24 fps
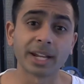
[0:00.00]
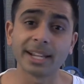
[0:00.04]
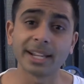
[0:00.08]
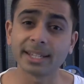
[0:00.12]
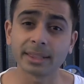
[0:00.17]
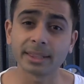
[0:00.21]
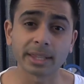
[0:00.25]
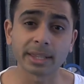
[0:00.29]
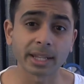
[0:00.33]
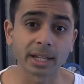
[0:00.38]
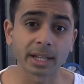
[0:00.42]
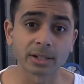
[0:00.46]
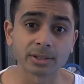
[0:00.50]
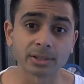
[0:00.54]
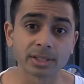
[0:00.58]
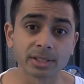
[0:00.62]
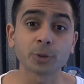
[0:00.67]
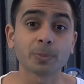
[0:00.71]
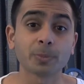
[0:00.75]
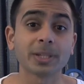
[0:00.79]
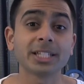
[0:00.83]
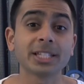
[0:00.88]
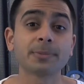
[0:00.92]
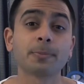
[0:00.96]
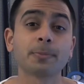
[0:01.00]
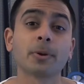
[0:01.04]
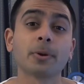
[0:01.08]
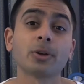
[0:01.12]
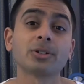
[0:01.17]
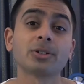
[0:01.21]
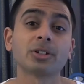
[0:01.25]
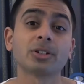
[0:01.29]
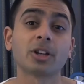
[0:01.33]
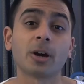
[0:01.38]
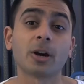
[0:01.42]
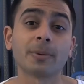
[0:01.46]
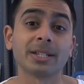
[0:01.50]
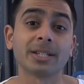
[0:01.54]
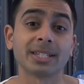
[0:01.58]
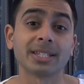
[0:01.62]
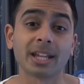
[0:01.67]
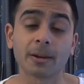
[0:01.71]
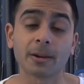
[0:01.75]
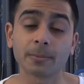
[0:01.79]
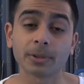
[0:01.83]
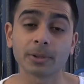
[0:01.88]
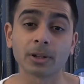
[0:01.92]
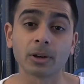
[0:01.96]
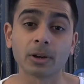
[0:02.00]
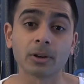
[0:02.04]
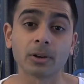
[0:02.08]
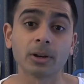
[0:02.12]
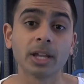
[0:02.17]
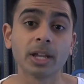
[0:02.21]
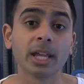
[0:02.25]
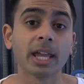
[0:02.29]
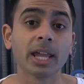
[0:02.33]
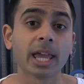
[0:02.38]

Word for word: anything else, please post a comment down below,